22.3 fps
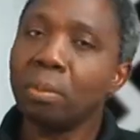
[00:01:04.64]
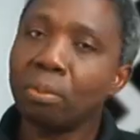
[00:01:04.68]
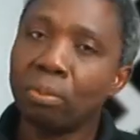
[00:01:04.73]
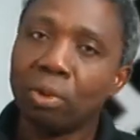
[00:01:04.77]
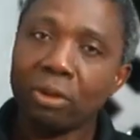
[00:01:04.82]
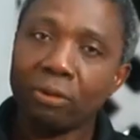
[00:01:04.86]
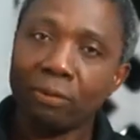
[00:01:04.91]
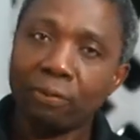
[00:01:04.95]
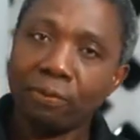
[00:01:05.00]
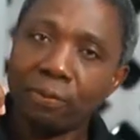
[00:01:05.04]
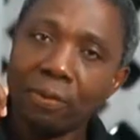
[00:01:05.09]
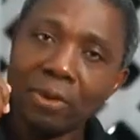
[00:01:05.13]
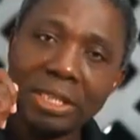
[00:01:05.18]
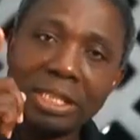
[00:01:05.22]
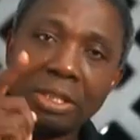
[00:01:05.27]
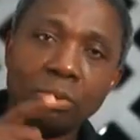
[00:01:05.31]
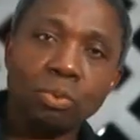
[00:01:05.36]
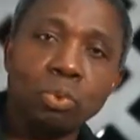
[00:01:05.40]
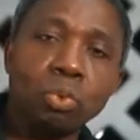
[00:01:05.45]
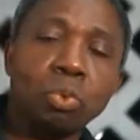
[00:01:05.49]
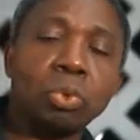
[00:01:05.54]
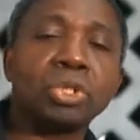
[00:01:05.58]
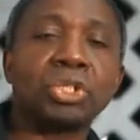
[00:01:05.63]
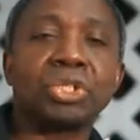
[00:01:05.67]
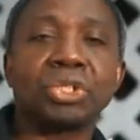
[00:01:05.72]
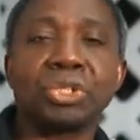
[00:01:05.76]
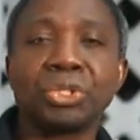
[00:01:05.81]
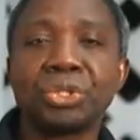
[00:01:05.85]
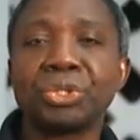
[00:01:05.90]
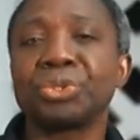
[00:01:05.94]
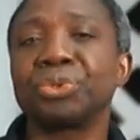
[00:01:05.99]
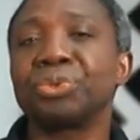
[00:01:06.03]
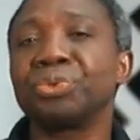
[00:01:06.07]
But the first thing we want to
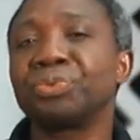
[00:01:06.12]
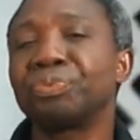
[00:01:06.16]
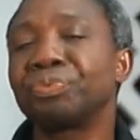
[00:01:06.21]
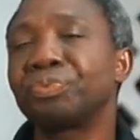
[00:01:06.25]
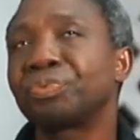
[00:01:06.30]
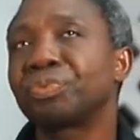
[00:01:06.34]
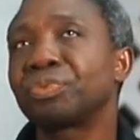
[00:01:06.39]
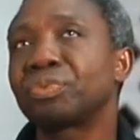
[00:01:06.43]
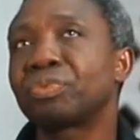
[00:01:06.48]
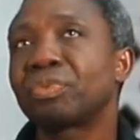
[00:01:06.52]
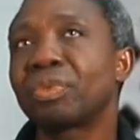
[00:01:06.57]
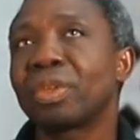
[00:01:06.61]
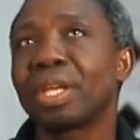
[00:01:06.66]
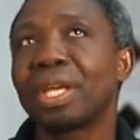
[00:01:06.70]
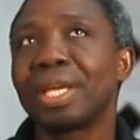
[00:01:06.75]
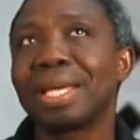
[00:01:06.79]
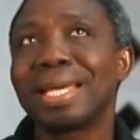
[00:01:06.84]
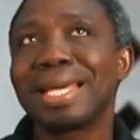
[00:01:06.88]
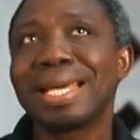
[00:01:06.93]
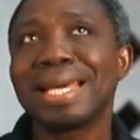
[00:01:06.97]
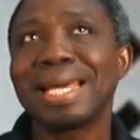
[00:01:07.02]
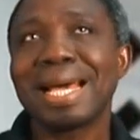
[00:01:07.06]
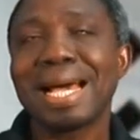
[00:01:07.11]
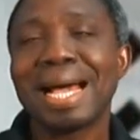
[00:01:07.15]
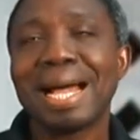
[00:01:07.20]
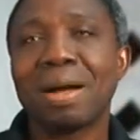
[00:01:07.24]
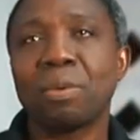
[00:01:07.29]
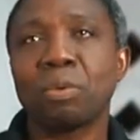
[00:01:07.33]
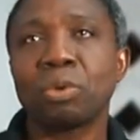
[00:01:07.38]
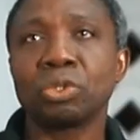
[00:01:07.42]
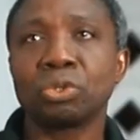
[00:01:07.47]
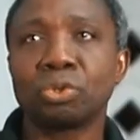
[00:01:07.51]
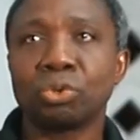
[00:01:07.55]
do,
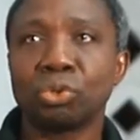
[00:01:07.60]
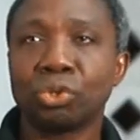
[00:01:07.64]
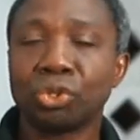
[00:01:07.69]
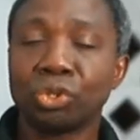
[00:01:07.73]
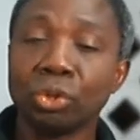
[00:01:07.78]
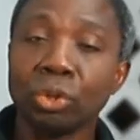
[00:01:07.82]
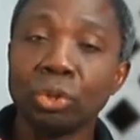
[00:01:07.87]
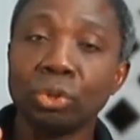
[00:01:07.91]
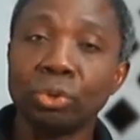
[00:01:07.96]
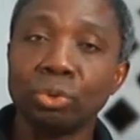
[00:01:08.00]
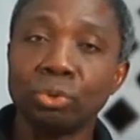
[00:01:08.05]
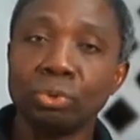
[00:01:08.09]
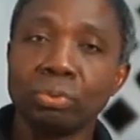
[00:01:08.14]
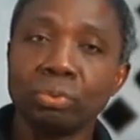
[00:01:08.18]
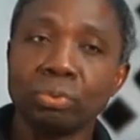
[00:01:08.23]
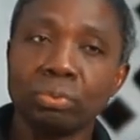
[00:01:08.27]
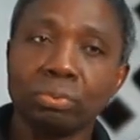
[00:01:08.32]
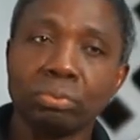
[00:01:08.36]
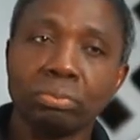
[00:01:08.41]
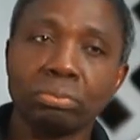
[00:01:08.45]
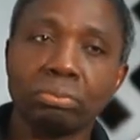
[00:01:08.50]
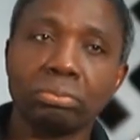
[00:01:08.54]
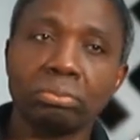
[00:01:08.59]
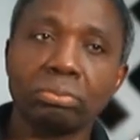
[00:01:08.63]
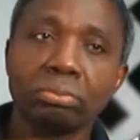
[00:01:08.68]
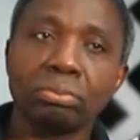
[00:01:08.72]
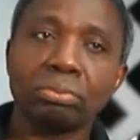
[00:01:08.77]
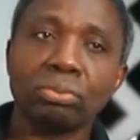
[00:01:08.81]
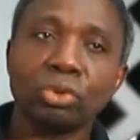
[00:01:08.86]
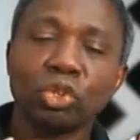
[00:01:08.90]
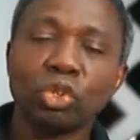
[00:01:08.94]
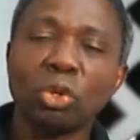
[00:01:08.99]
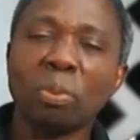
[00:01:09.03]
I want to show you
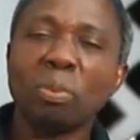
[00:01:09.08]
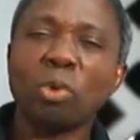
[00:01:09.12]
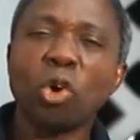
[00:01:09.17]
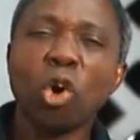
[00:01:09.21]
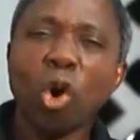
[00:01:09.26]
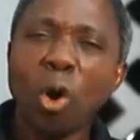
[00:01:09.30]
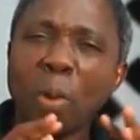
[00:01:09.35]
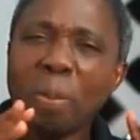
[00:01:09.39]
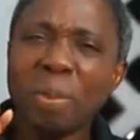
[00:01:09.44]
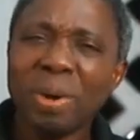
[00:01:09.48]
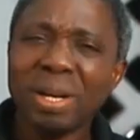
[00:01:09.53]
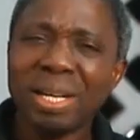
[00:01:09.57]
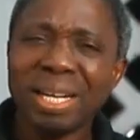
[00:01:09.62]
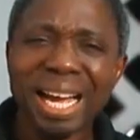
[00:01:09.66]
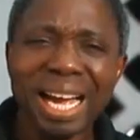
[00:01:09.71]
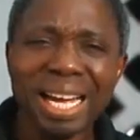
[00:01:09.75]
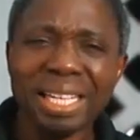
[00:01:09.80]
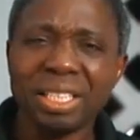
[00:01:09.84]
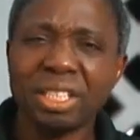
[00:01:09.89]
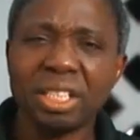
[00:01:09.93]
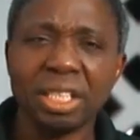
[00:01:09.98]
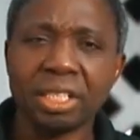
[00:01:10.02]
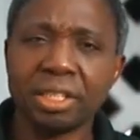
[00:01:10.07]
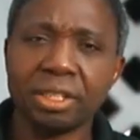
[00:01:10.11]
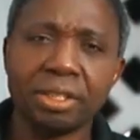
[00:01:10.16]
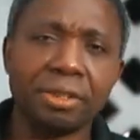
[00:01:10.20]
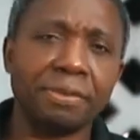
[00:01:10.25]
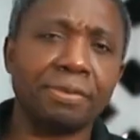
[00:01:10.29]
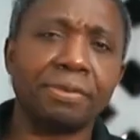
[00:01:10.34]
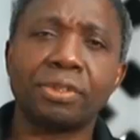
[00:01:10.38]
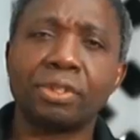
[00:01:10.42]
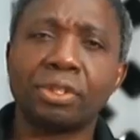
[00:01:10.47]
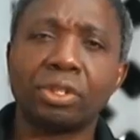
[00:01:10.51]
some common
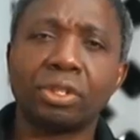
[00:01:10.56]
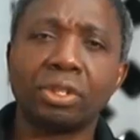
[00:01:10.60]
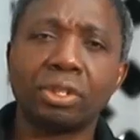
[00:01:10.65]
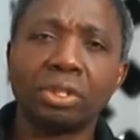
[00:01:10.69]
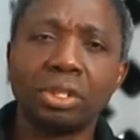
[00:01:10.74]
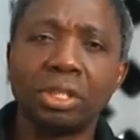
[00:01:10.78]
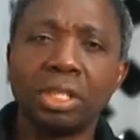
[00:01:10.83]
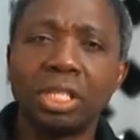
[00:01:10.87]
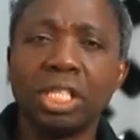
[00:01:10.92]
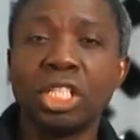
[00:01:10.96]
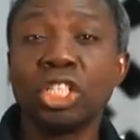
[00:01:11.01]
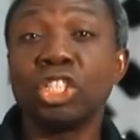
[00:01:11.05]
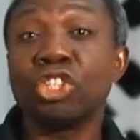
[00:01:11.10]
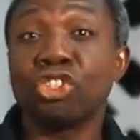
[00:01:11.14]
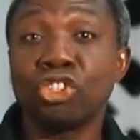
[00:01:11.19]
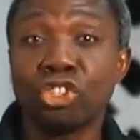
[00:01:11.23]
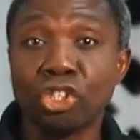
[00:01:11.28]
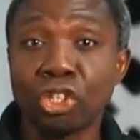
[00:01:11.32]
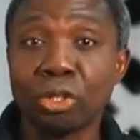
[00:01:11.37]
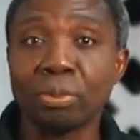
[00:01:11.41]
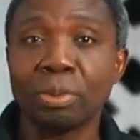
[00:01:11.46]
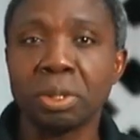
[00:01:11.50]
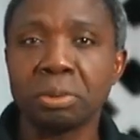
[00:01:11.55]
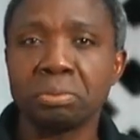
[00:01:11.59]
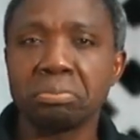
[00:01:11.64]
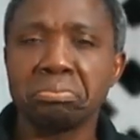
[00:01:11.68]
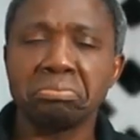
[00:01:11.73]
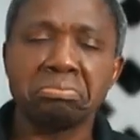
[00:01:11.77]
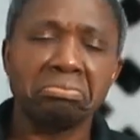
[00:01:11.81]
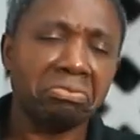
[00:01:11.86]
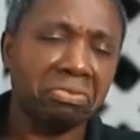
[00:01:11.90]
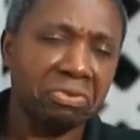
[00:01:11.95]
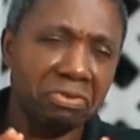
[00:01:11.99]
adjectives in German.
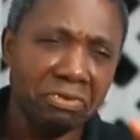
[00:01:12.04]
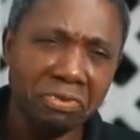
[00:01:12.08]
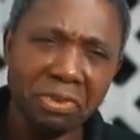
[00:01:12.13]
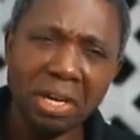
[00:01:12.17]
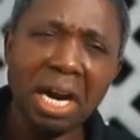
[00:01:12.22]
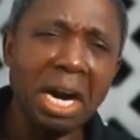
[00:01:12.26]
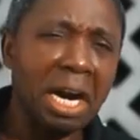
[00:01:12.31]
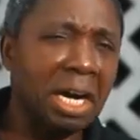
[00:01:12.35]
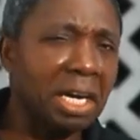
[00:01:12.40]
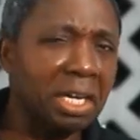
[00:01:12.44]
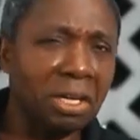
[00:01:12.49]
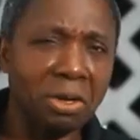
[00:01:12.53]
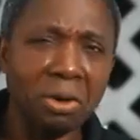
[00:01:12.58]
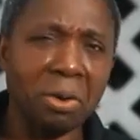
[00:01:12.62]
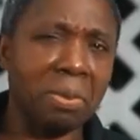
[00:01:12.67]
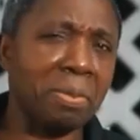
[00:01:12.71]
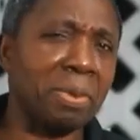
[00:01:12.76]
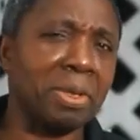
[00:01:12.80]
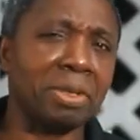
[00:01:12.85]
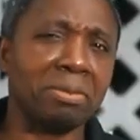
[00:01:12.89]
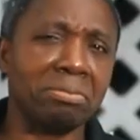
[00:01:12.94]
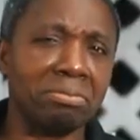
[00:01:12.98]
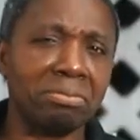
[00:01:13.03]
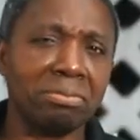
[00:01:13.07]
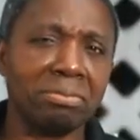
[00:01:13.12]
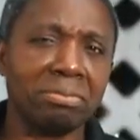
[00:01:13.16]
Very common.